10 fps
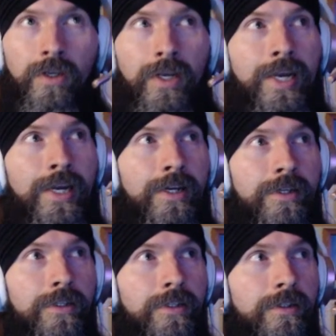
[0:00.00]

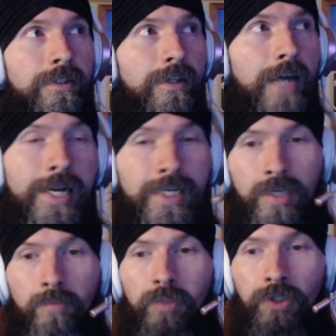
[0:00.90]
And I
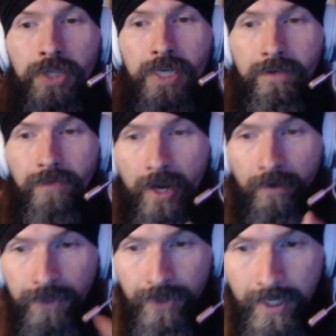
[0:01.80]
didn't believe
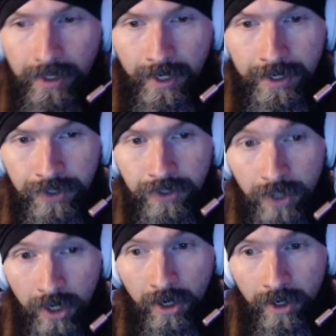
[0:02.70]
everything I
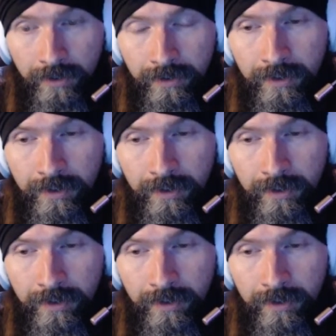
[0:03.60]
saw,